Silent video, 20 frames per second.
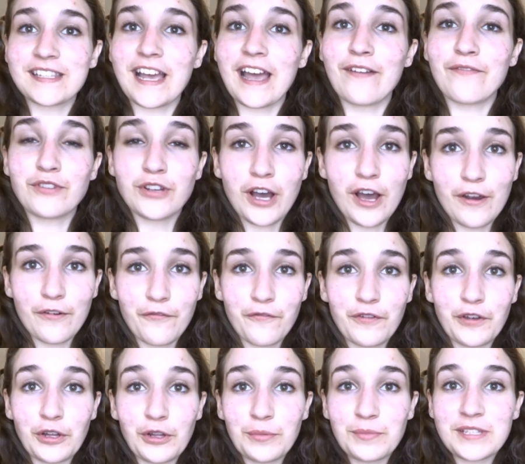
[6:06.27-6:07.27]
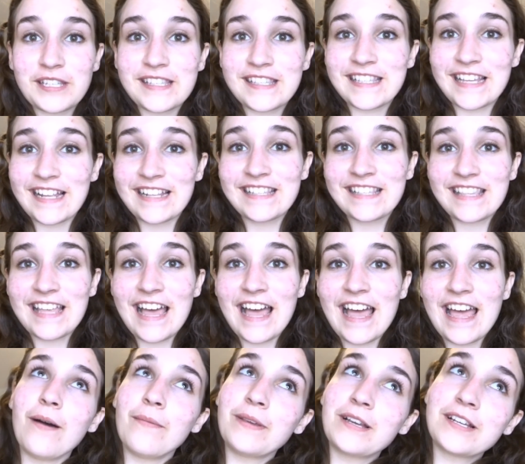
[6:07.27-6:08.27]
I have not filmed since
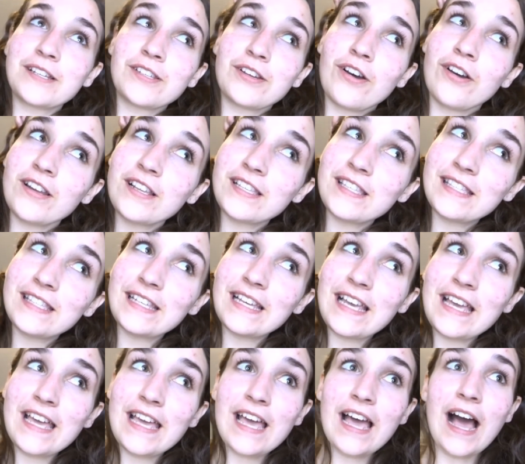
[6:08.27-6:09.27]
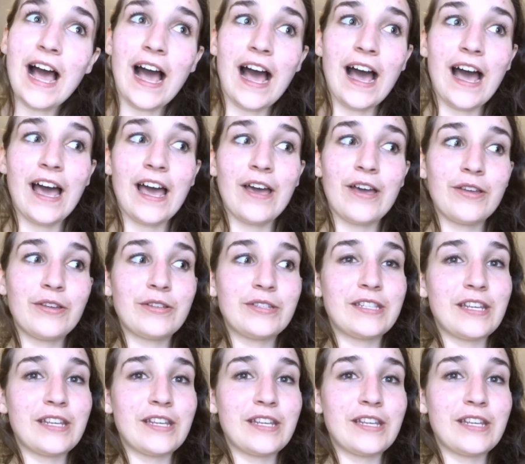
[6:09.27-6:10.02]
then because honestly I